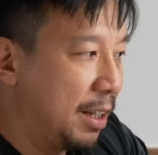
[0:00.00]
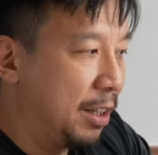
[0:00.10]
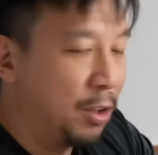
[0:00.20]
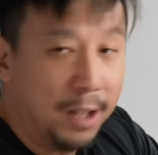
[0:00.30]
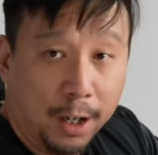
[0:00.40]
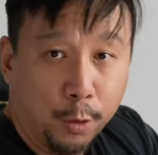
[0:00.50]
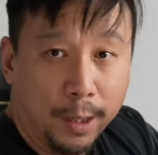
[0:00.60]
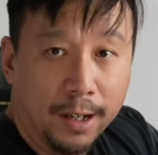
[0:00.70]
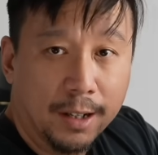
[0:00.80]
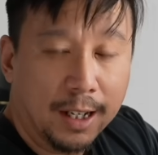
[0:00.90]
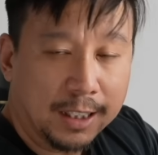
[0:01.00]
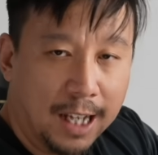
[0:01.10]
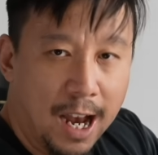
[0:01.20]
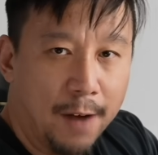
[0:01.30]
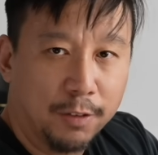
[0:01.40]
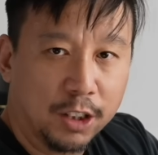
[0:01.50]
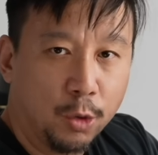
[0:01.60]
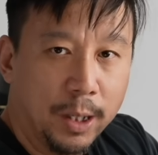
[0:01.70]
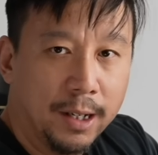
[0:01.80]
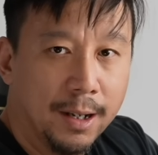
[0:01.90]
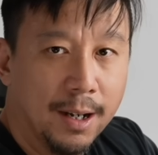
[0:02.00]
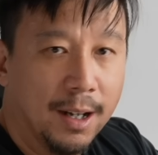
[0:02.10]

into that grid. That's half a screen.